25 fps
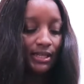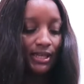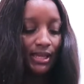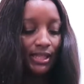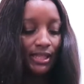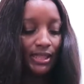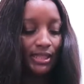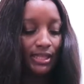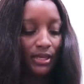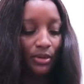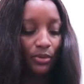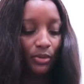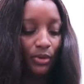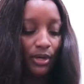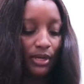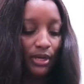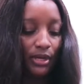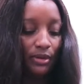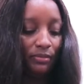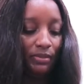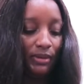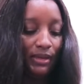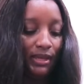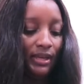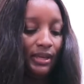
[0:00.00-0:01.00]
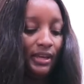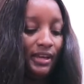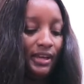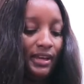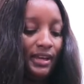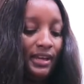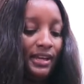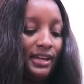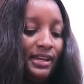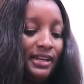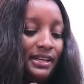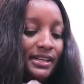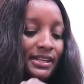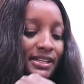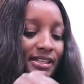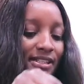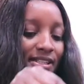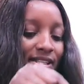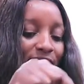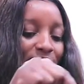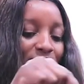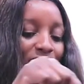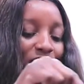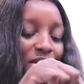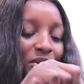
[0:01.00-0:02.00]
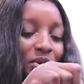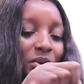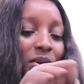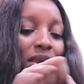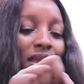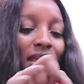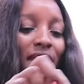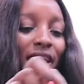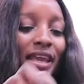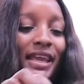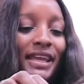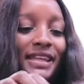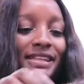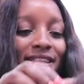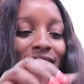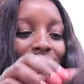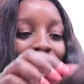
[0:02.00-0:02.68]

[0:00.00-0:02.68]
I think we're gonna be discontinuing. It